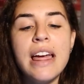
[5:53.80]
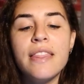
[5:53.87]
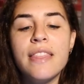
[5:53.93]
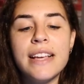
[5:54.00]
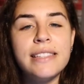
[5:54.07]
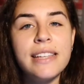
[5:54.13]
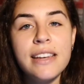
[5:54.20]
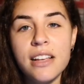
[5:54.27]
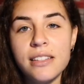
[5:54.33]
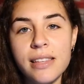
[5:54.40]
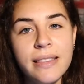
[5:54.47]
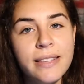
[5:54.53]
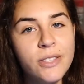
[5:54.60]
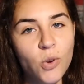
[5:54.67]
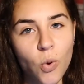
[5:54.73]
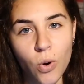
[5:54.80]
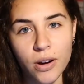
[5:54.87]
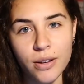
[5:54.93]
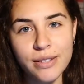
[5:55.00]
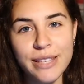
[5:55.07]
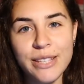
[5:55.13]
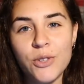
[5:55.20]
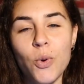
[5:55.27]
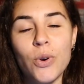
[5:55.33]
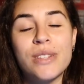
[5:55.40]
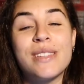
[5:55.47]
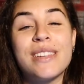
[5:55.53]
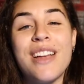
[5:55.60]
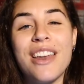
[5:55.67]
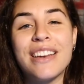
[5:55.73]
they did not see these scores. These
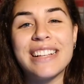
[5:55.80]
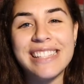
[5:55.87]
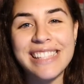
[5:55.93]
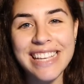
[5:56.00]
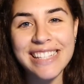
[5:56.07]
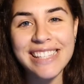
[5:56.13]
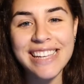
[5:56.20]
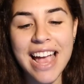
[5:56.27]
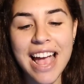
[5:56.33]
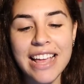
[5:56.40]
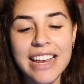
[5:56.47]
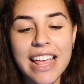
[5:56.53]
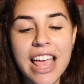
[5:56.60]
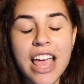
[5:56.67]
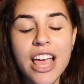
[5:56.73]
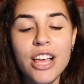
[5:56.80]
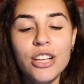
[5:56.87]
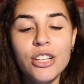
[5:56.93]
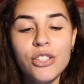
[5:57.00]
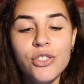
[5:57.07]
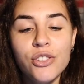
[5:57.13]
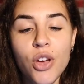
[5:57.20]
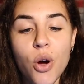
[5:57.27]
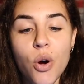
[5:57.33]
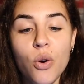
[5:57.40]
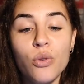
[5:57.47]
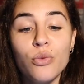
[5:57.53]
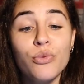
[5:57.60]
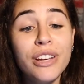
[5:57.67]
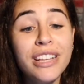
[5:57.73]
scores did not exist yet.
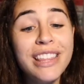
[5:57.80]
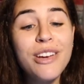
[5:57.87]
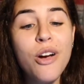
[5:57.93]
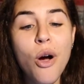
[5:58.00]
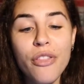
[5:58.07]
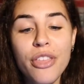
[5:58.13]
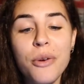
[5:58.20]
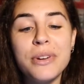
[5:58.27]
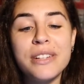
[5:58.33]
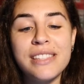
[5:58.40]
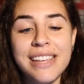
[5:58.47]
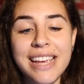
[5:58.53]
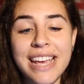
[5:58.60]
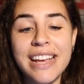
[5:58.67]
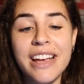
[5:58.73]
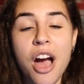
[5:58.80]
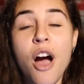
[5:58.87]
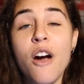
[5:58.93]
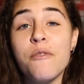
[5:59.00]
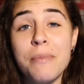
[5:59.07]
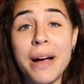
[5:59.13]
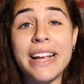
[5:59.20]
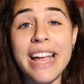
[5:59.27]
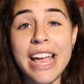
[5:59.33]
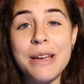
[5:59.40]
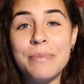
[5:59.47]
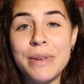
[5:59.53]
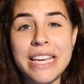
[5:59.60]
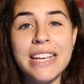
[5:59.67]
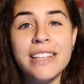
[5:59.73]
So really all they were seeing of my
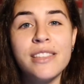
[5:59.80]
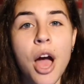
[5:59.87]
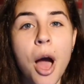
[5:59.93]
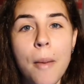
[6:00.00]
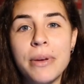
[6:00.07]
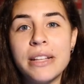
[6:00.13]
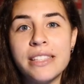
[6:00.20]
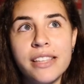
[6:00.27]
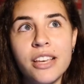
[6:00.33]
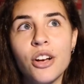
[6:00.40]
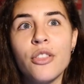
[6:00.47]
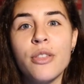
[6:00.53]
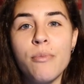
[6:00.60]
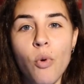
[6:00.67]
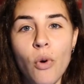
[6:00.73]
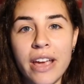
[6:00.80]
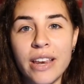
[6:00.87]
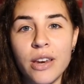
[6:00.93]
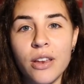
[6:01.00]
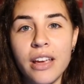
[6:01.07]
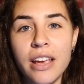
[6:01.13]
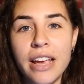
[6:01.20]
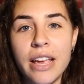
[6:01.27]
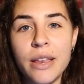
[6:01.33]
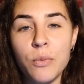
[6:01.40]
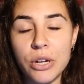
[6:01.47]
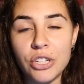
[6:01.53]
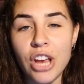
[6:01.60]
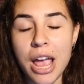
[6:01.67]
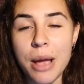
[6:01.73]
APs up until the point in
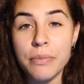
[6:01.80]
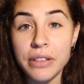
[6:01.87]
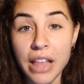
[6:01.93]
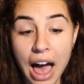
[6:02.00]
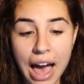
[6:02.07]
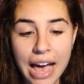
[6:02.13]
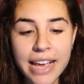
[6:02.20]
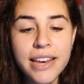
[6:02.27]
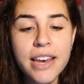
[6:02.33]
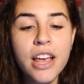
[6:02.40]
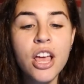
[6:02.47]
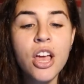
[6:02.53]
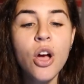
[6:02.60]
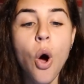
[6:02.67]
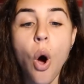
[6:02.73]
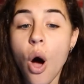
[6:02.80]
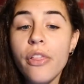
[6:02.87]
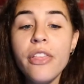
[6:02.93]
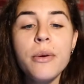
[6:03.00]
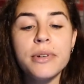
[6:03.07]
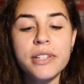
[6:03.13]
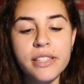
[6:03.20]
which I applied, all they were